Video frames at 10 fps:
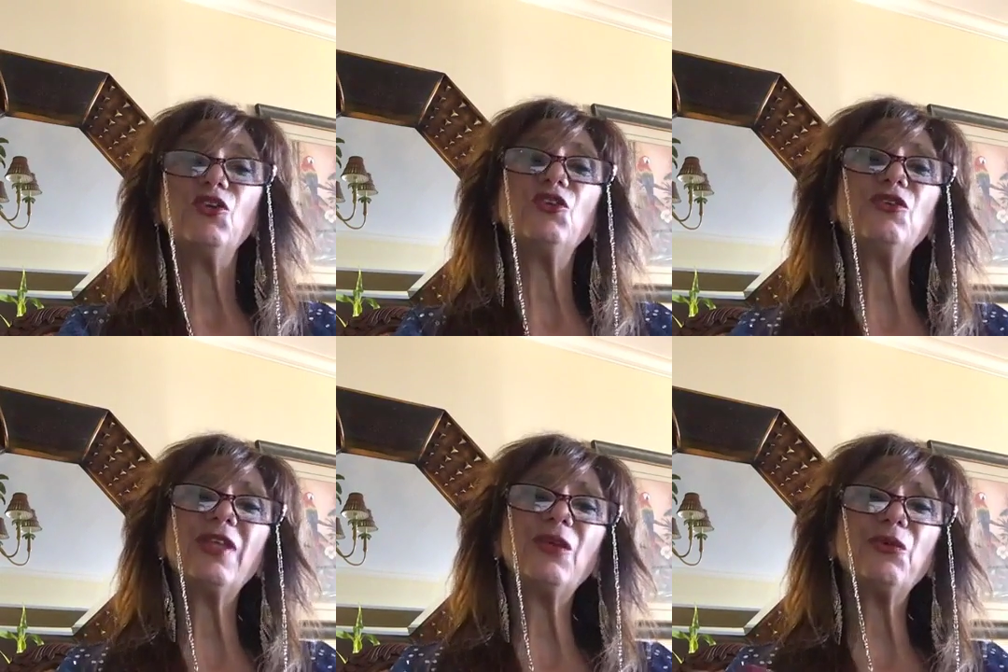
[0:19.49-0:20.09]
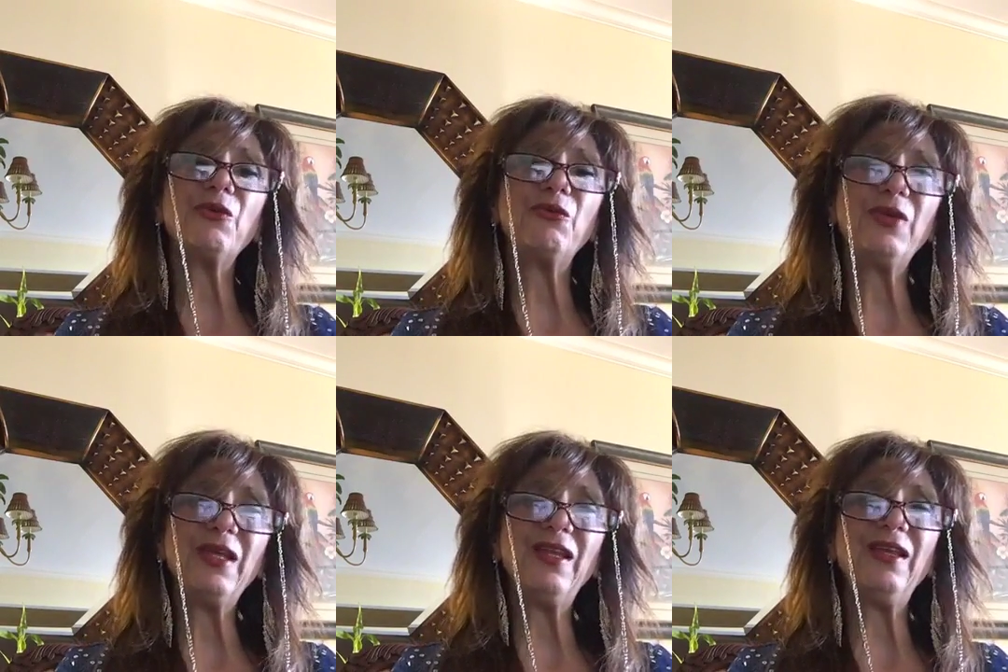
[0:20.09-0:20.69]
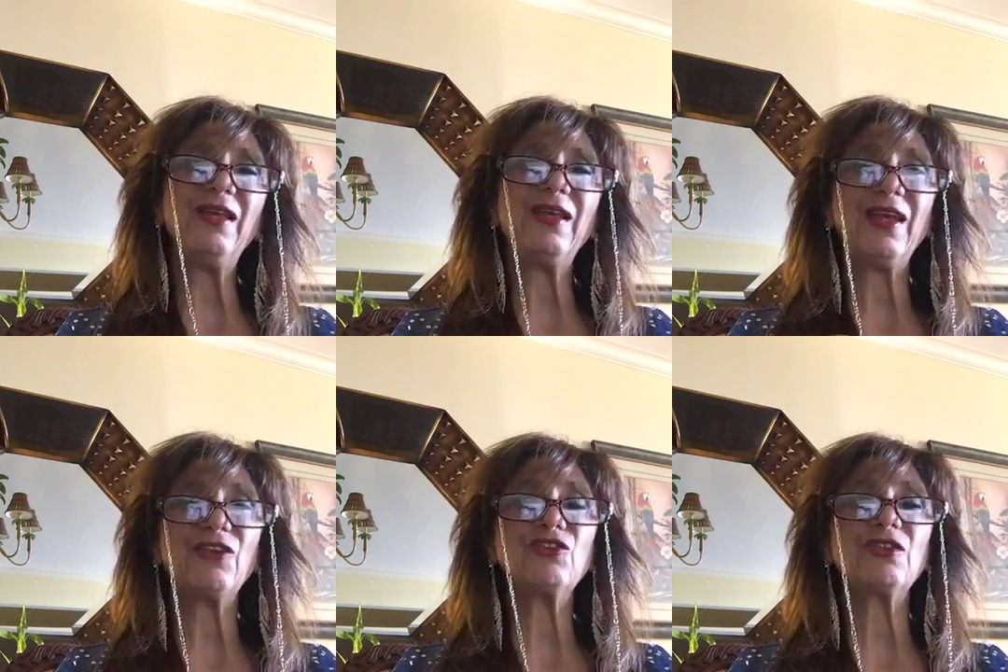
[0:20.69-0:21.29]
Do you think we really
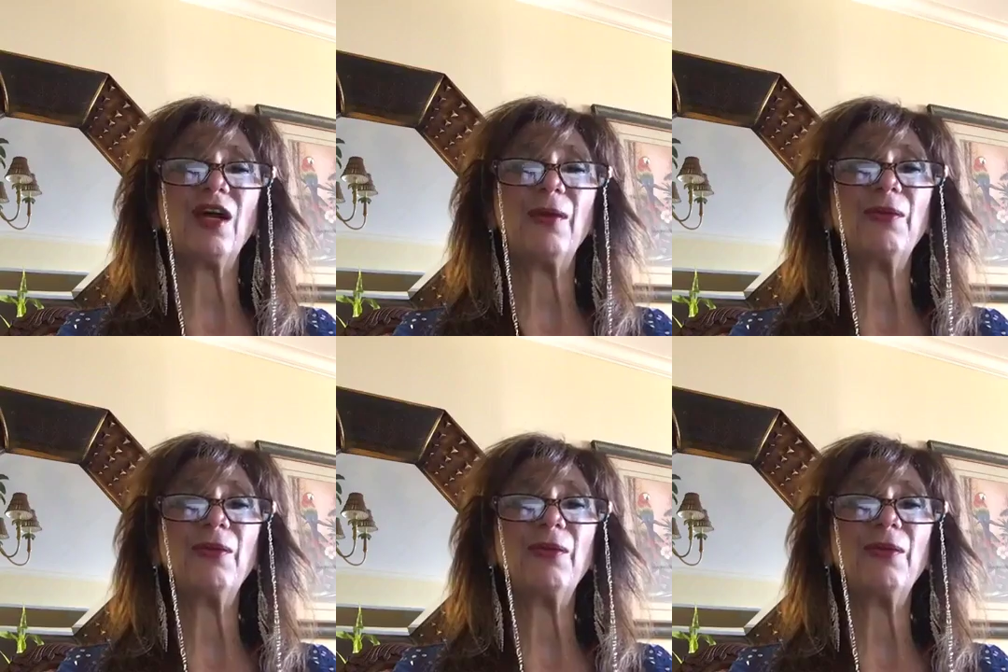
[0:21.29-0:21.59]
can stop